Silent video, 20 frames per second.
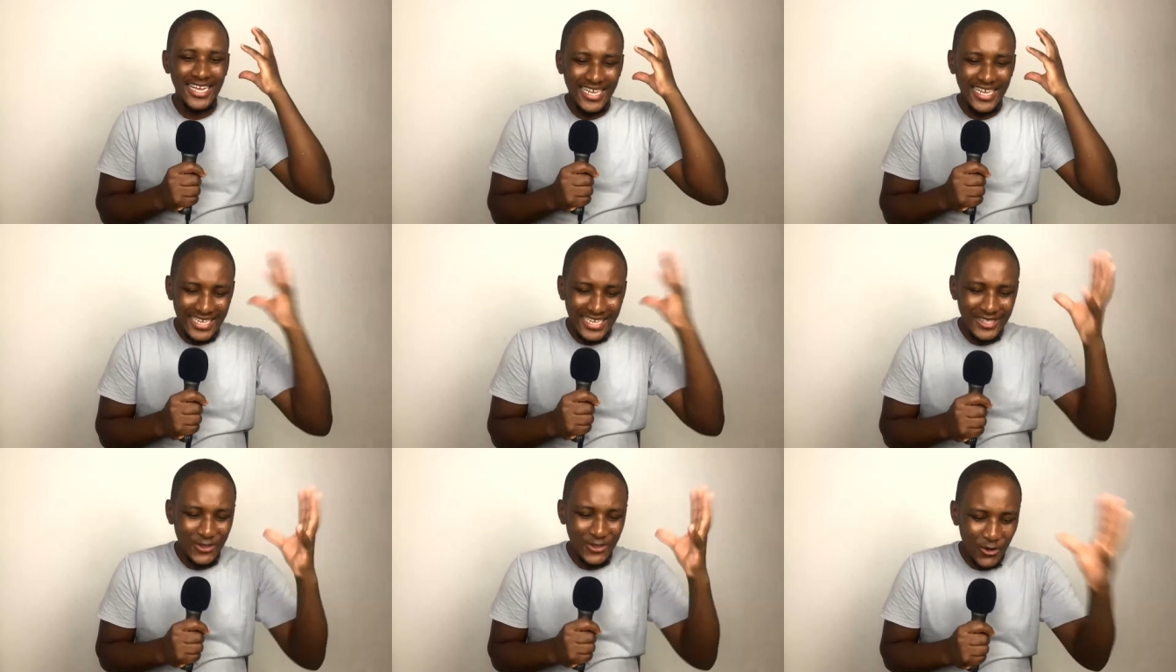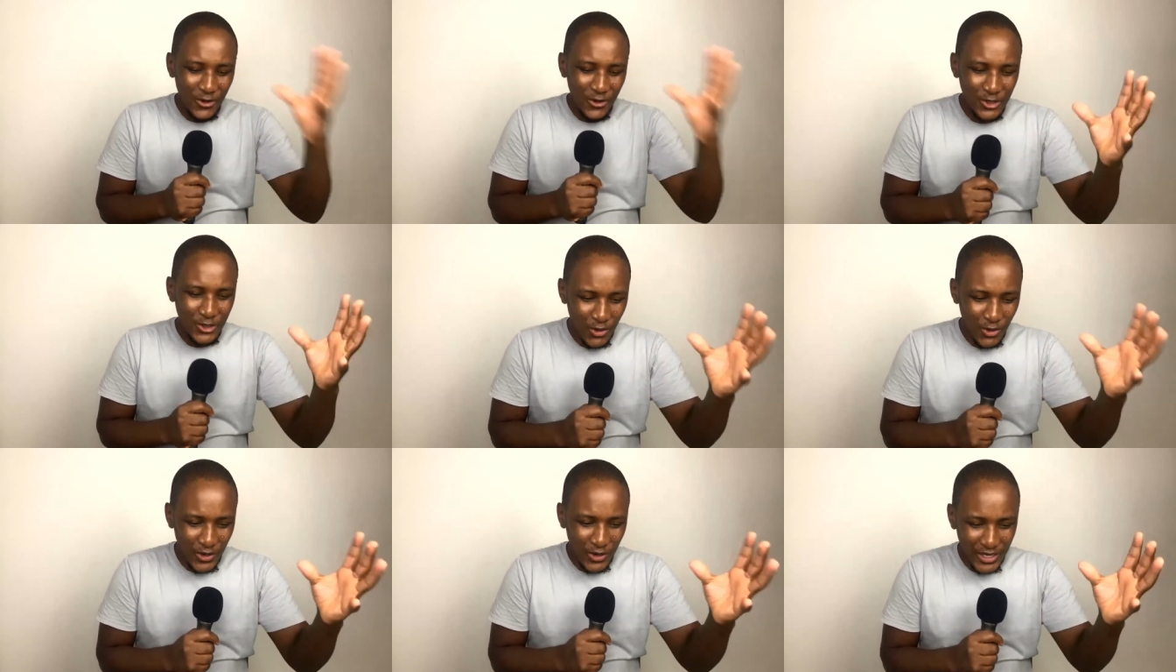it's
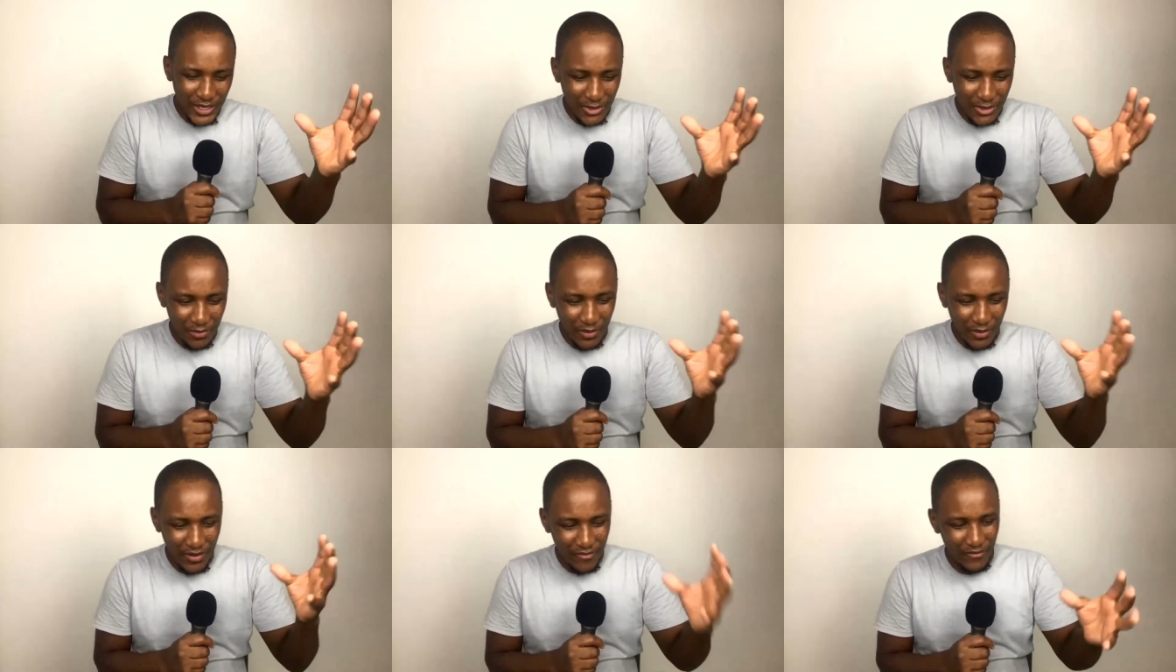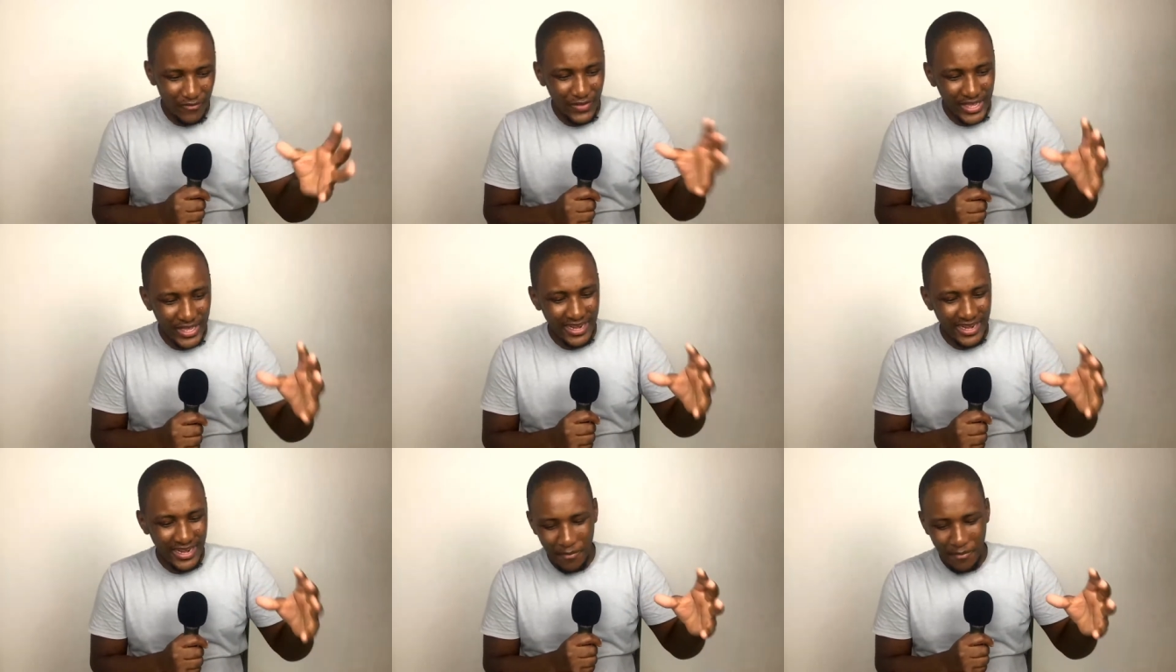also going to be a
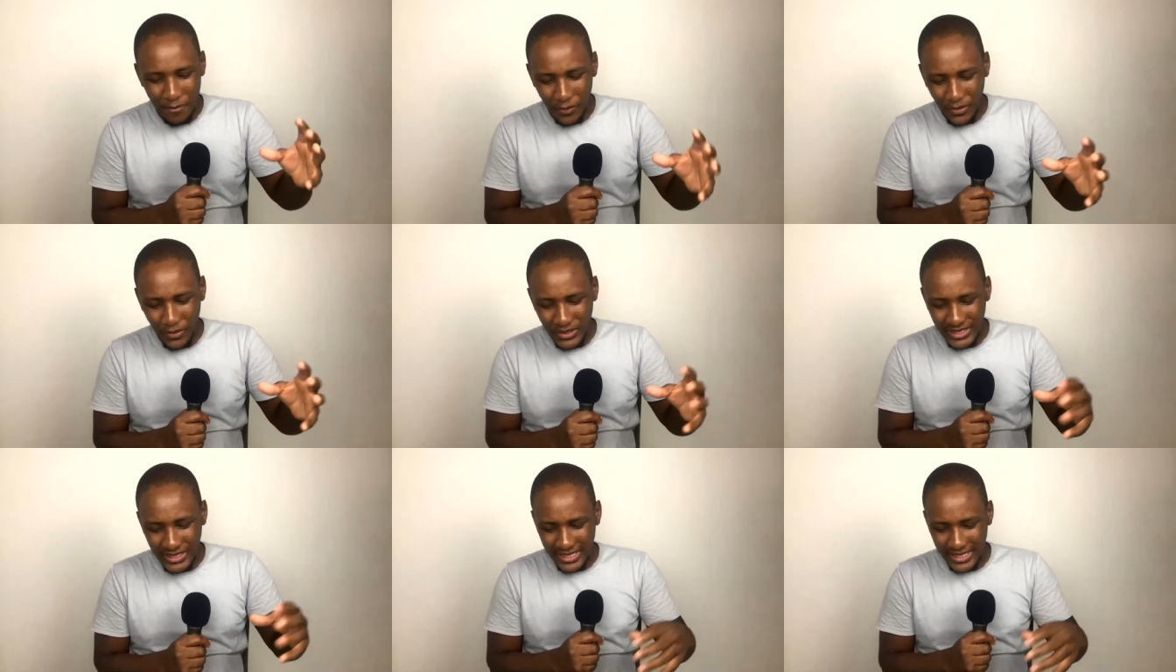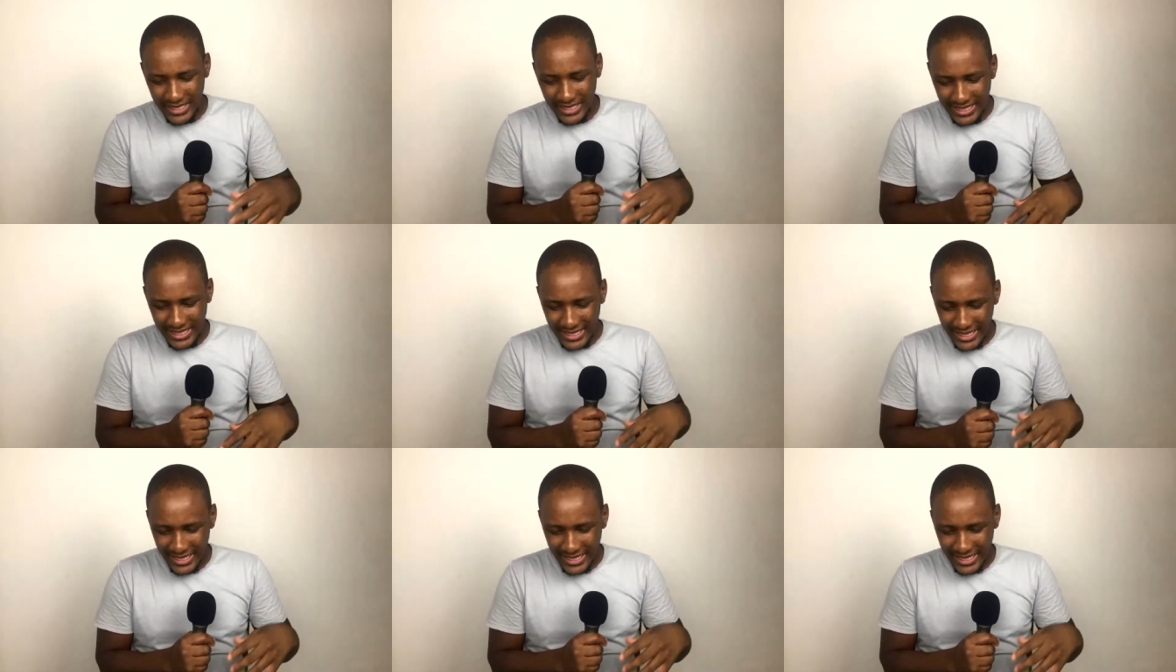very important